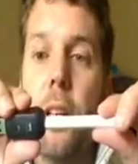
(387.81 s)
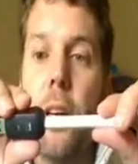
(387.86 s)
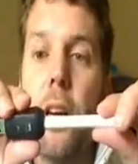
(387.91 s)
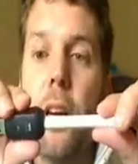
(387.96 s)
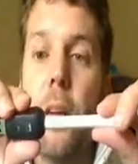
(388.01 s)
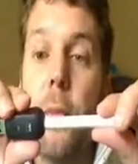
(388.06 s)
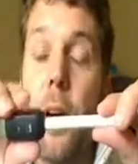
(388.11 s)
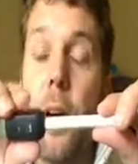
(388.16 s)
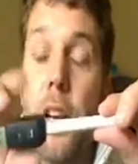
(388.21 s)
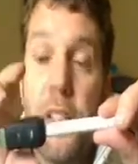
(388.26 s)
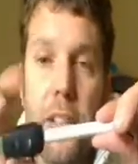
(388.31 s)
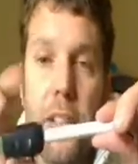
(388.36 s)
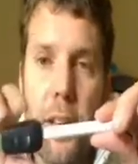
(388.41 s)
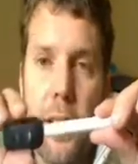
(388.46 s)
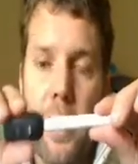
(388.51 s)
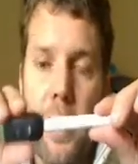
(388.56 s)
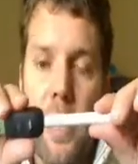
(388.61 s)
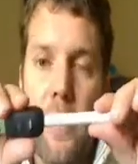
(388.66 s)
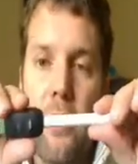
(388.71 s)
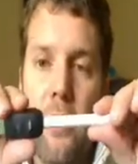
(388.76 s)
I
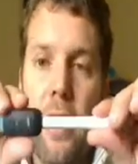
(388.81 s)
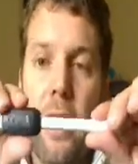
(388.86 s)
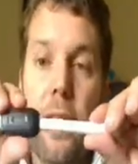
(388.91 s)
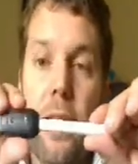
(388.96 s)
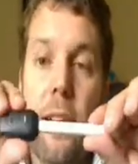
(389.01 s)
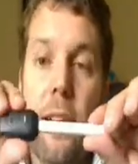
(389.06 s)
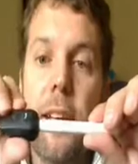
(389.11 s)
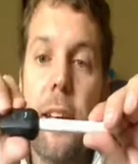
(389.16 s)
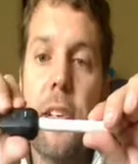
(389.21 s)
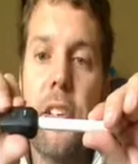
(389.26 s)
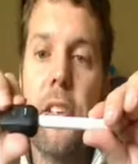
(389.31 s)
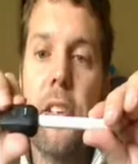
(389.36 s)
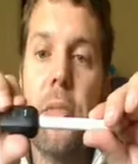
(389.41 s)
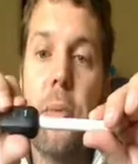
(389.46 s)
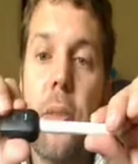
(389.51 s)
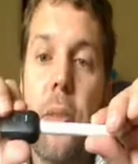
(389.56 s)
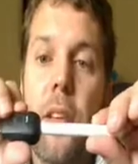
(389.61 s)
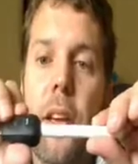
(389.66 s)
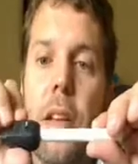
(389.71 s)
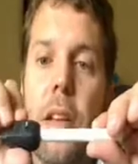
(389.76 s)
certainly haven't had any issues
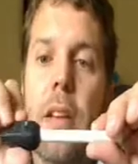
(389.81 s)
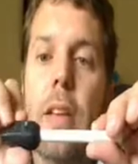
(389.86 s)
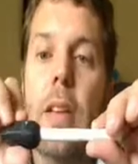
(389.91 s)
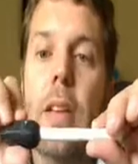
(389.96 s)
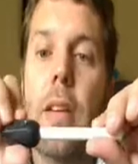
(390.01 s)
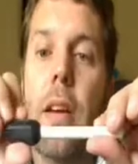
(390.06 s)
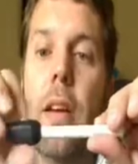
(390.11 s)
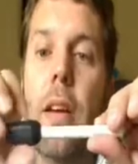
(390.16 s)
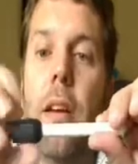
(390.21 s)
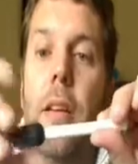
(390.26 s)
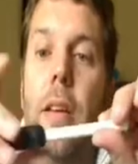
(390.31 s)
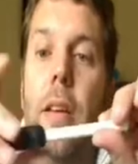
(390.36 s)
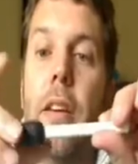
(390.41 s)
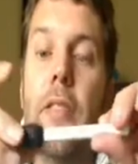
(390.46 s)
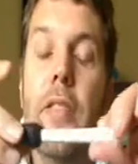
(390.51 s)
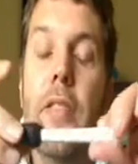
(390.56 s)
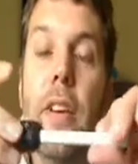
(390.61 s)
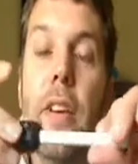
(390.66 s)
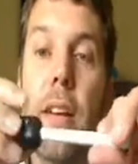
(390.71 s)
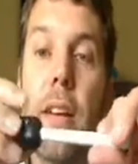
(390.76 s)
with it, and
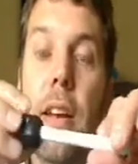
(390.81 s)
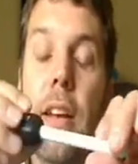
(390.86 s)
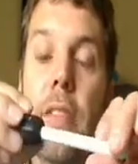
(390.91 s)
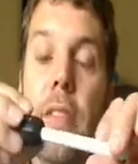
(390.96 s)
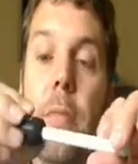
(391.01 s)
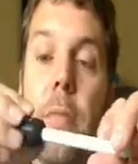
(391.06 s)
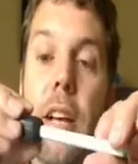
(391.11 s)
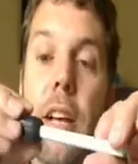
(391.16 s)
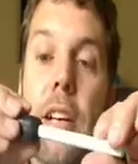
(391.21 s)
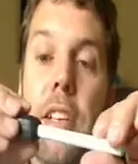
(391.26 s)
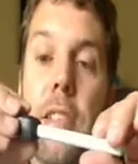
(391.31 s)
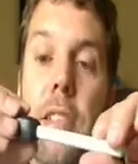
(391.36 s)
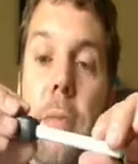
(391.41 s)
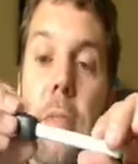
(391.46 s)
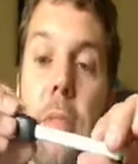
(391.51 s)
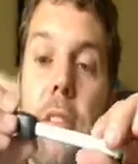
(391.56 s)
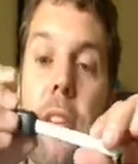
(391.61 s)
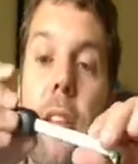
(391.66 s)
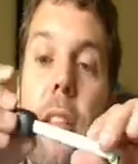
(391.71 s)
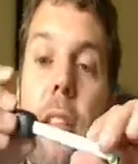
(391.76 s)
any of my
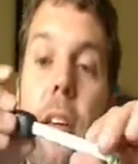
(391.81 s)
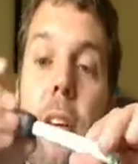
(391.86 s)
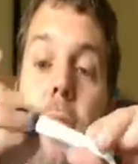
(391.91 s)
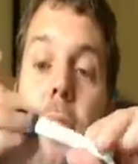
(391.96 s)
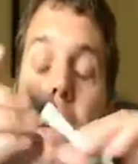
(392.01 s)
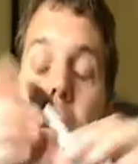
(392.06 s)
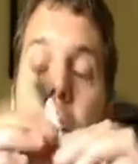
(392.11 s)
customers either.